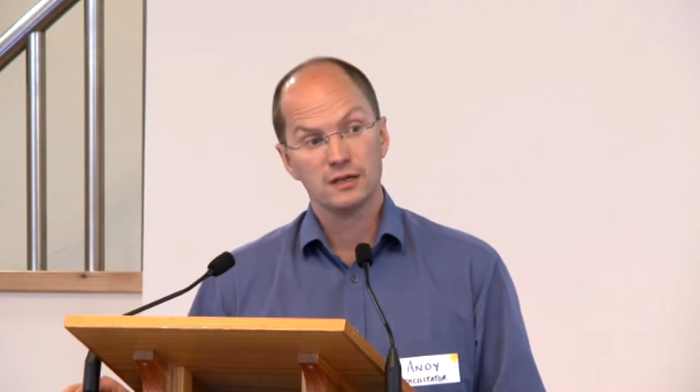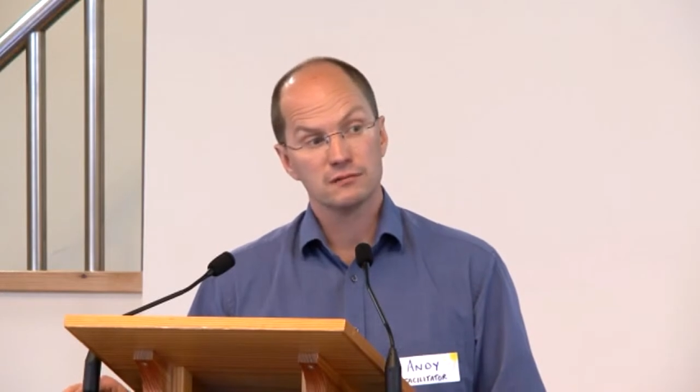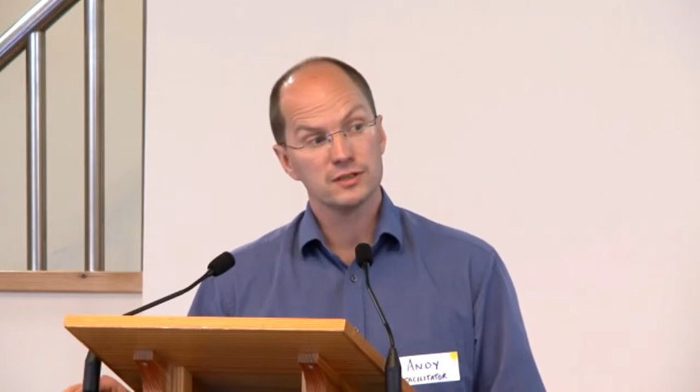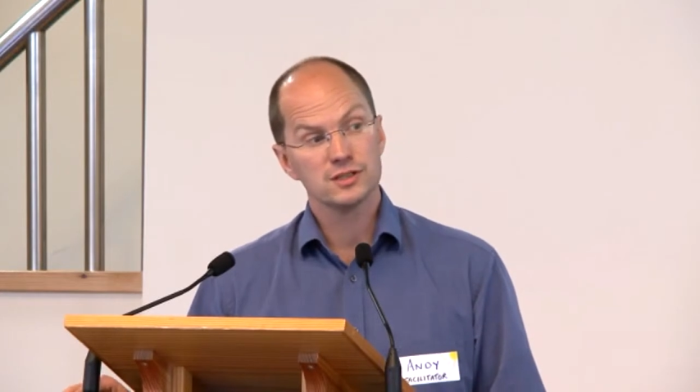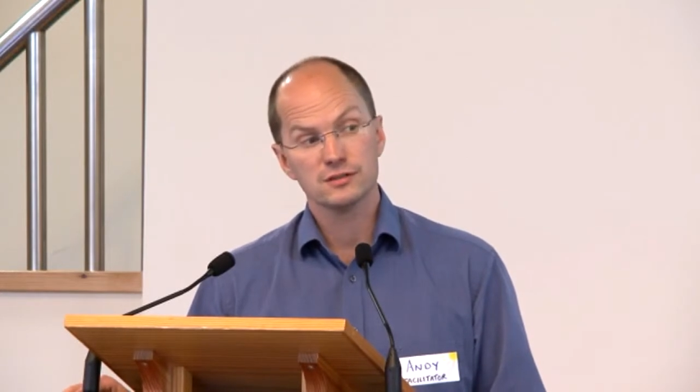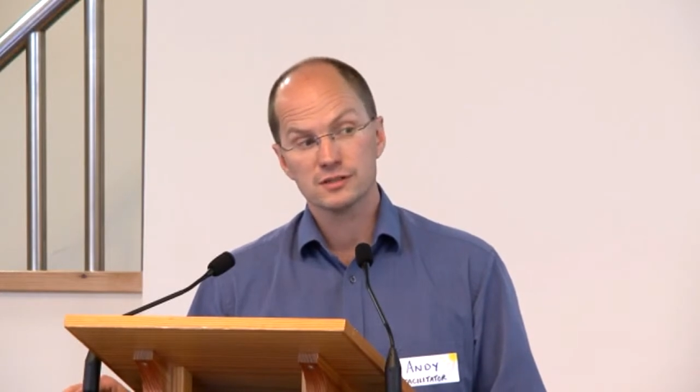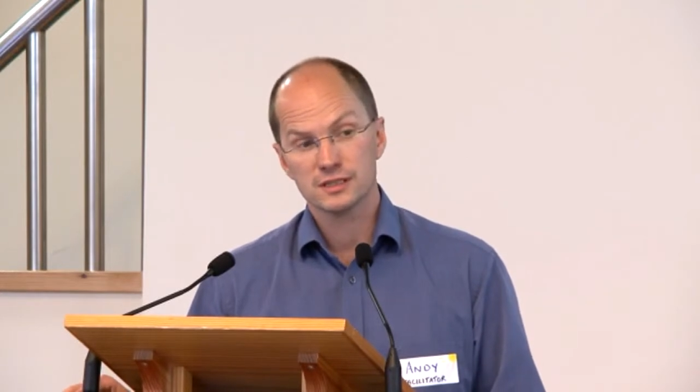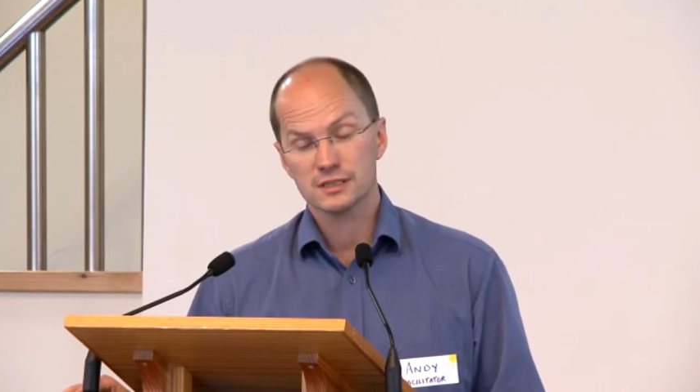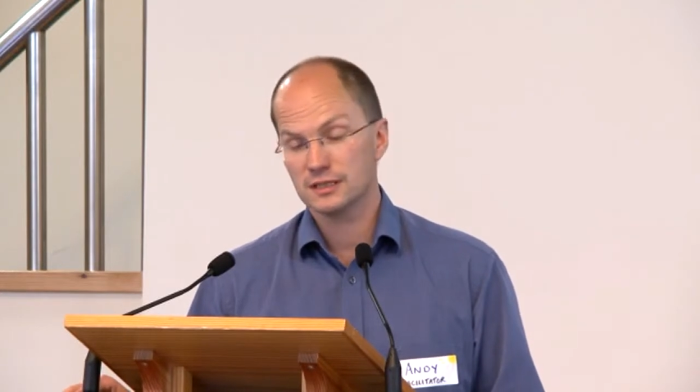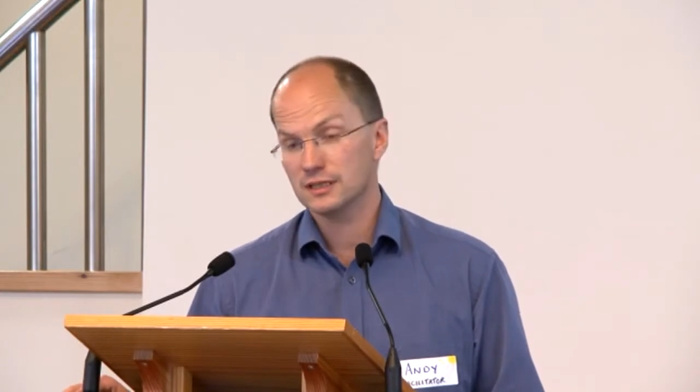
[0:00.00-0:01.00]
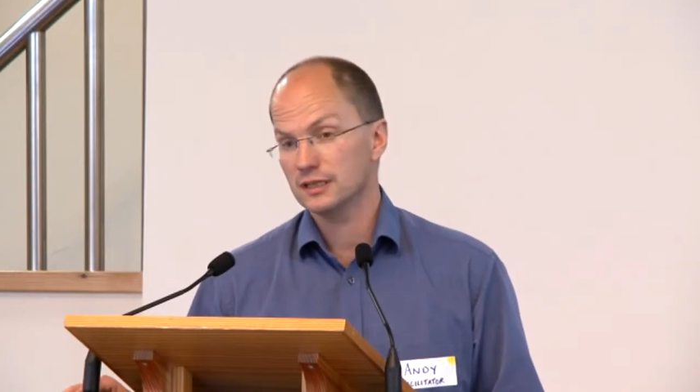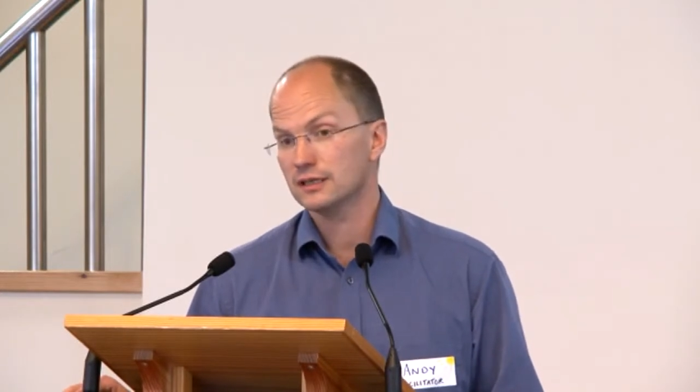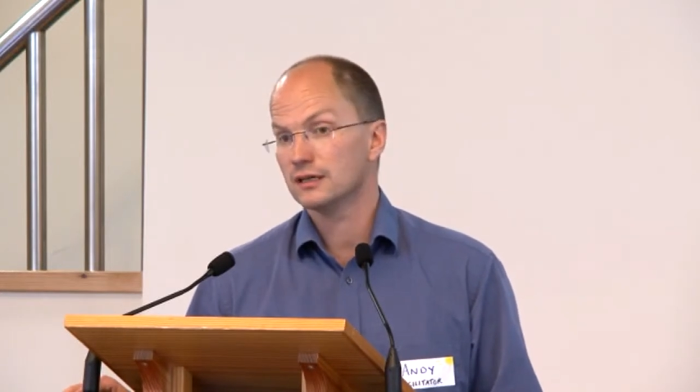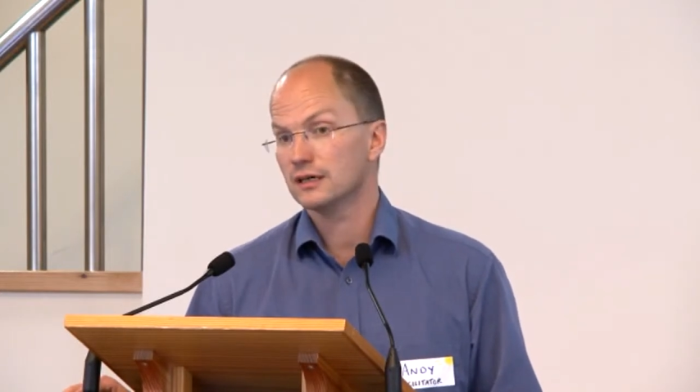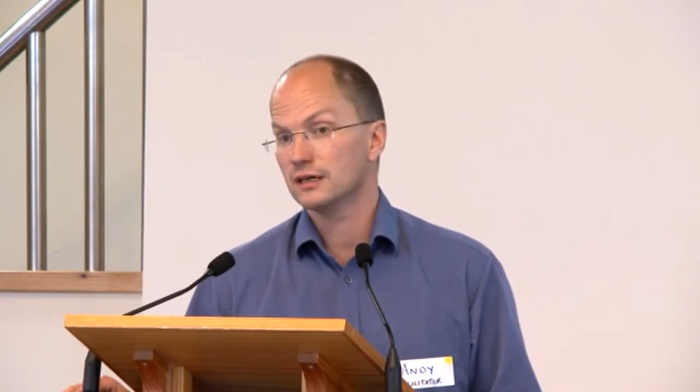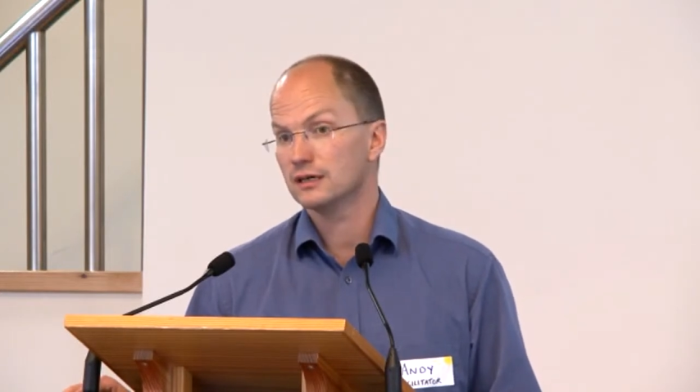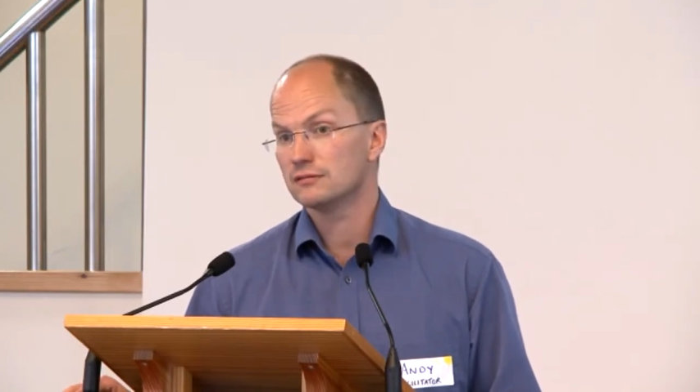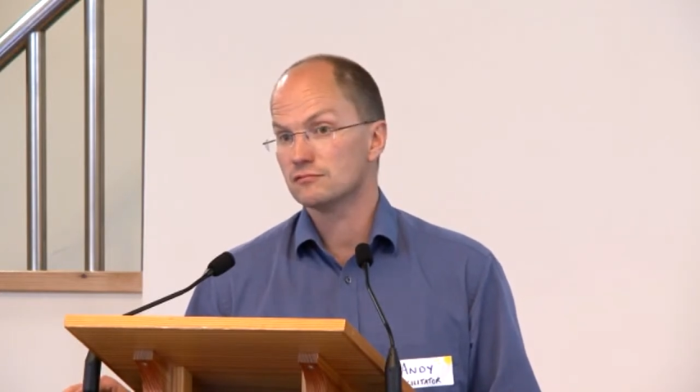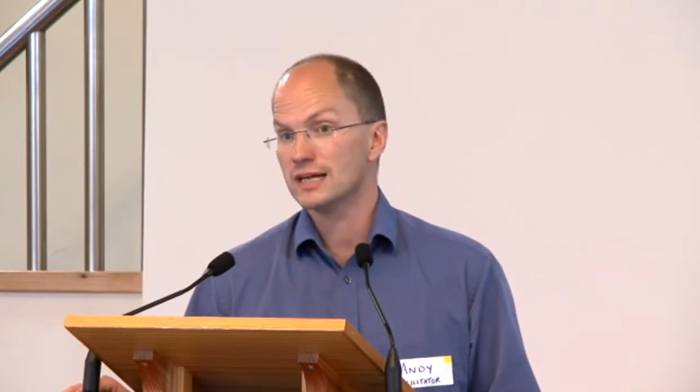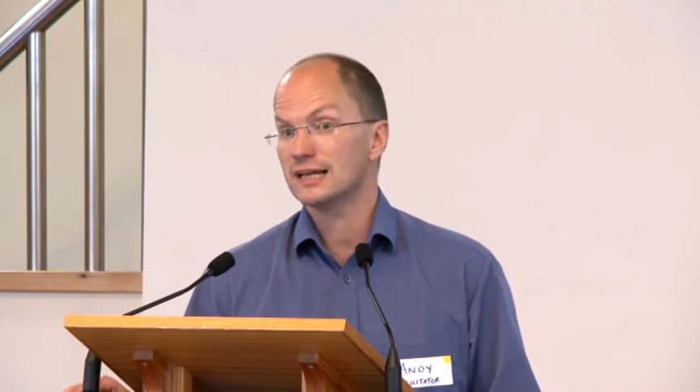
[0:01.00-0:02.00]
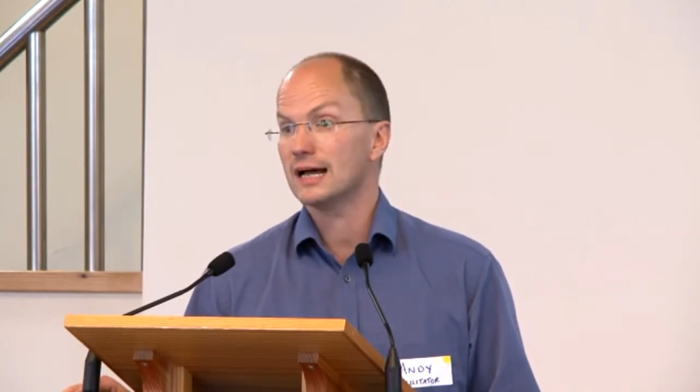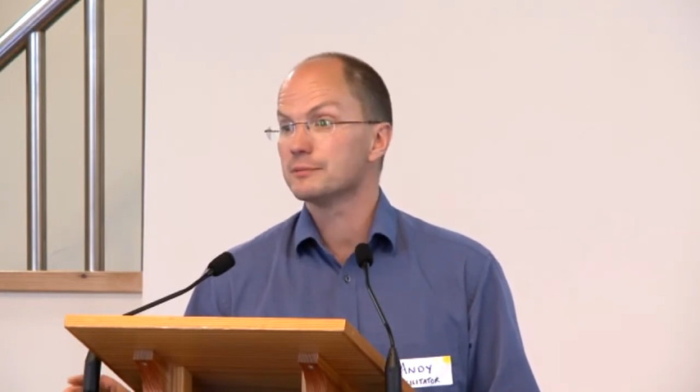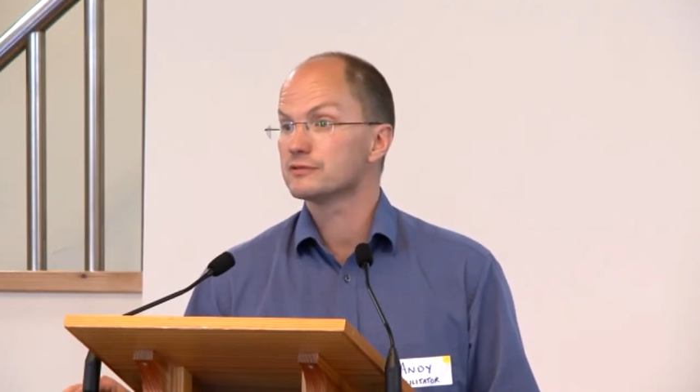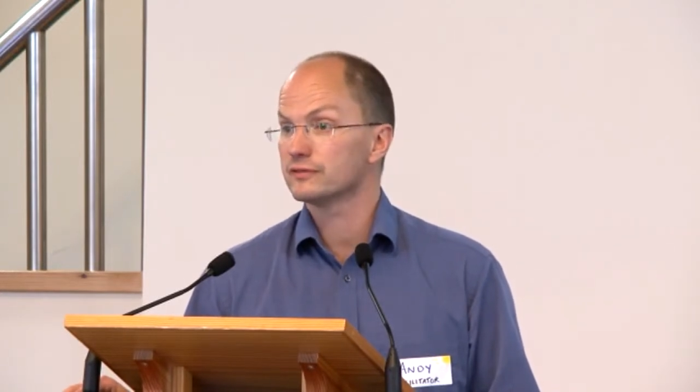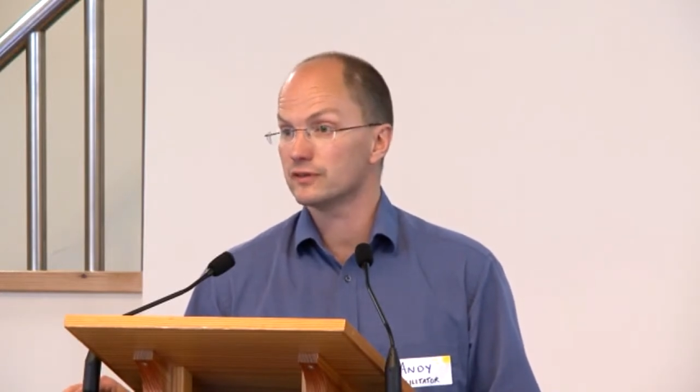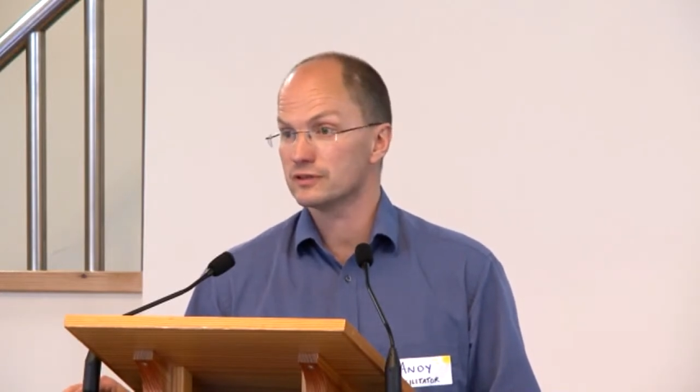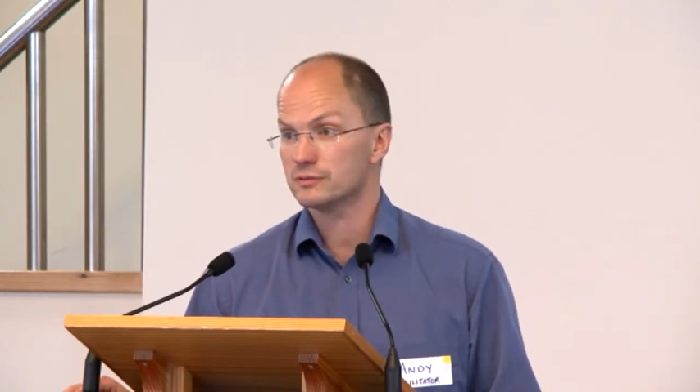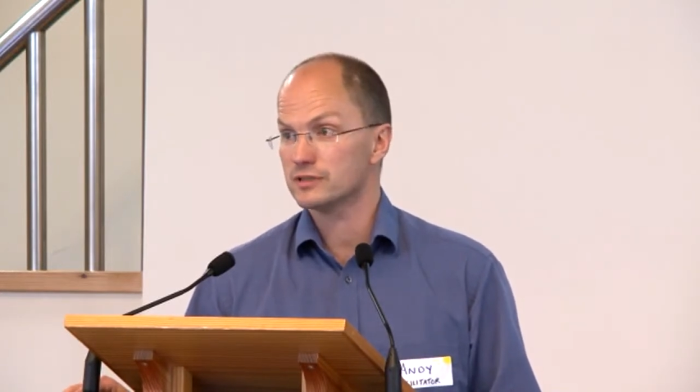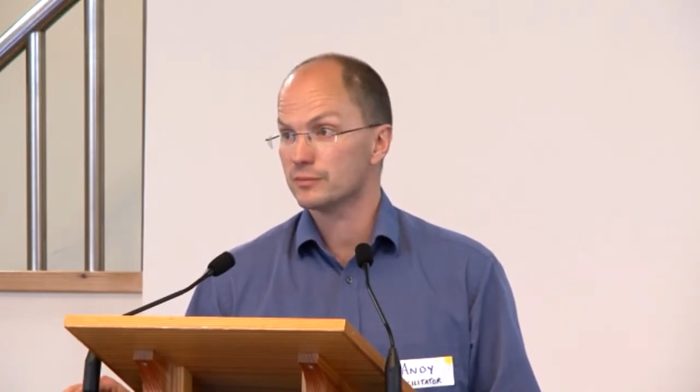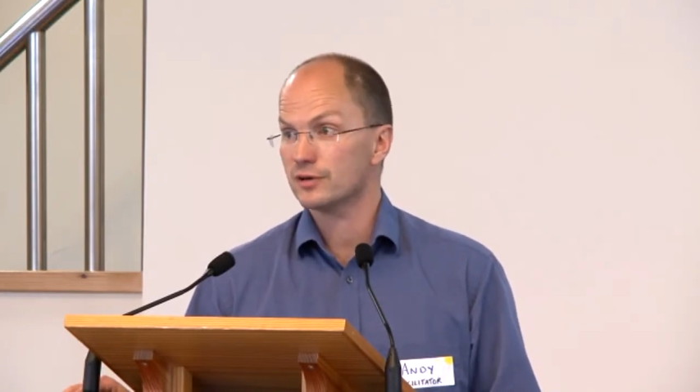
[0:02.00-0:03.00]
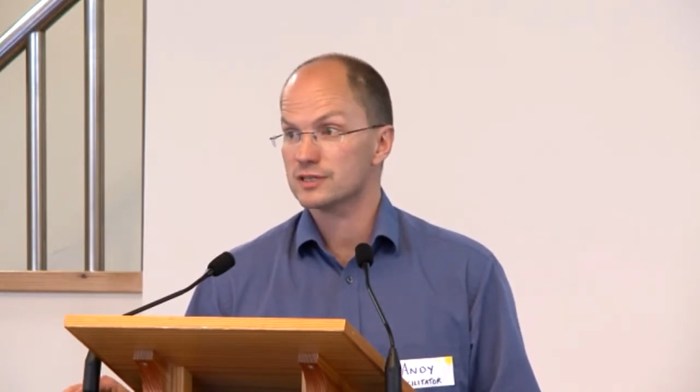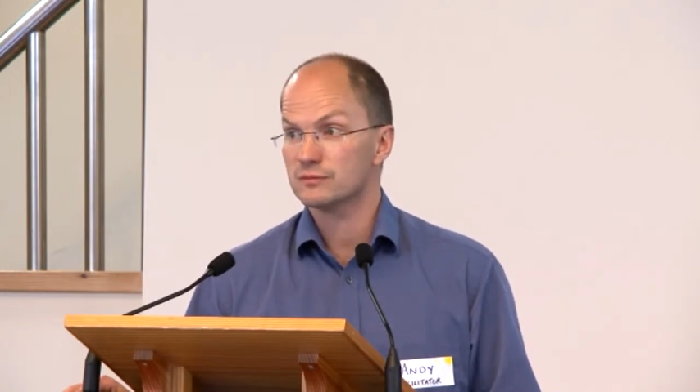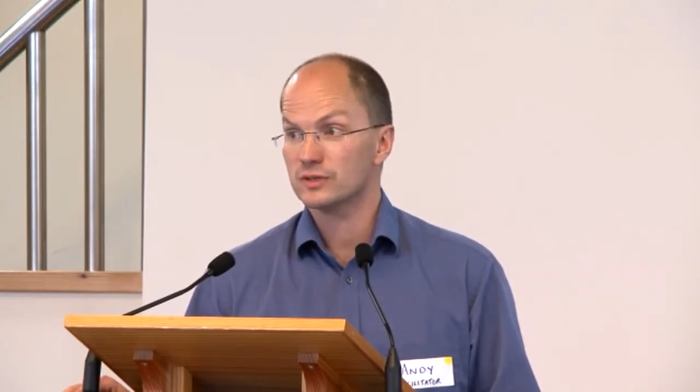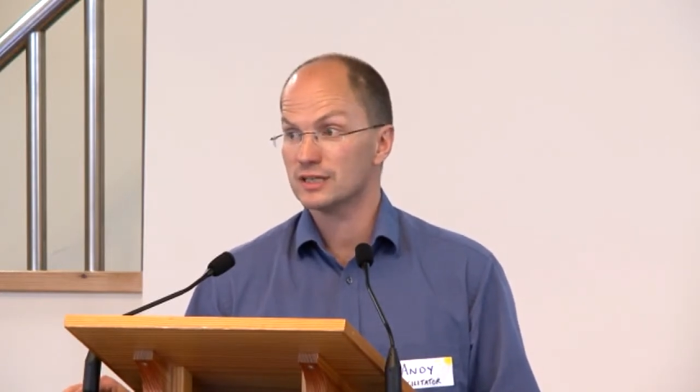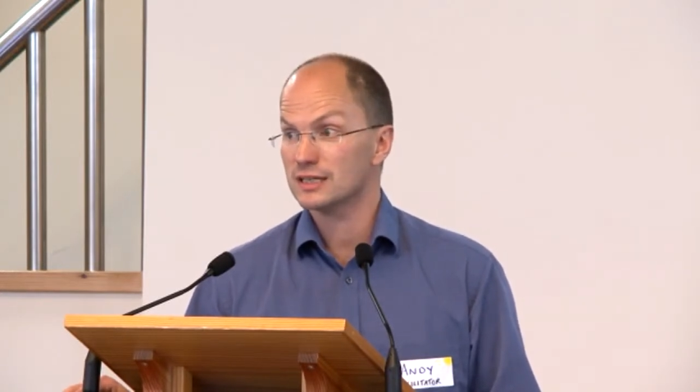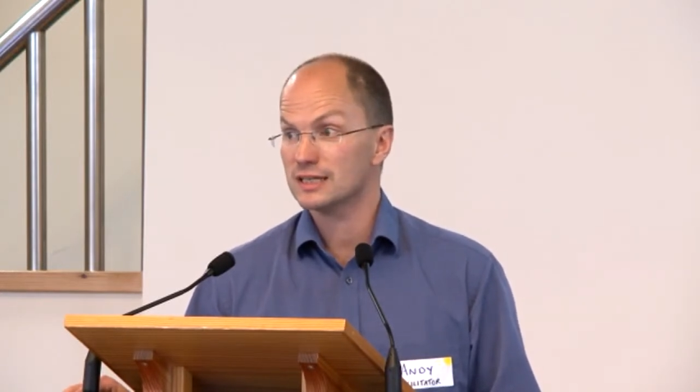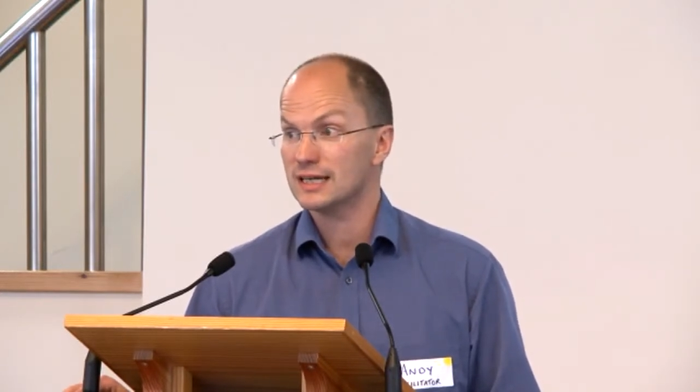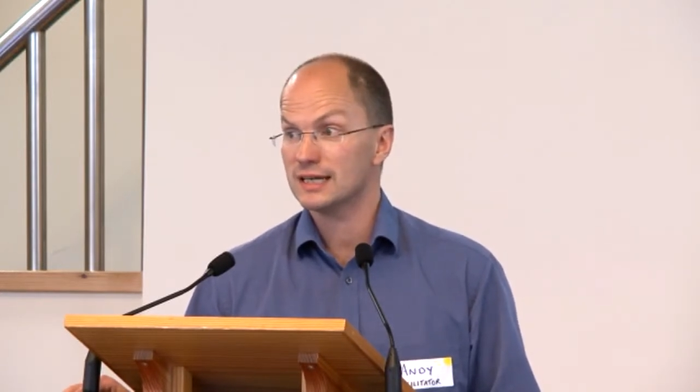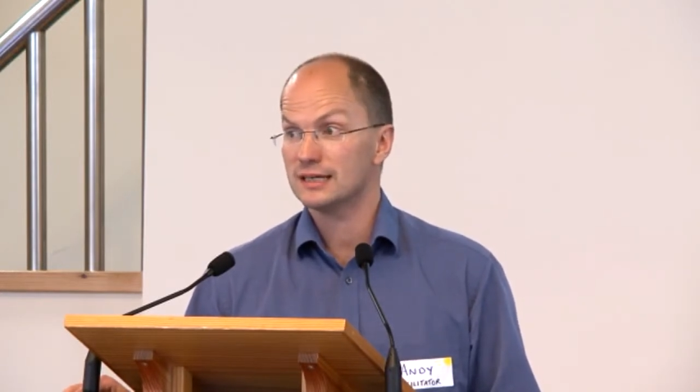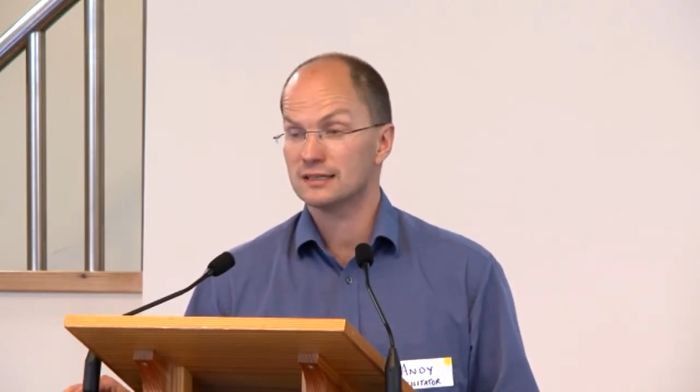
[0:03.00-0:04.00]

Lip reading: reduces the relapse for folks with depression within a year.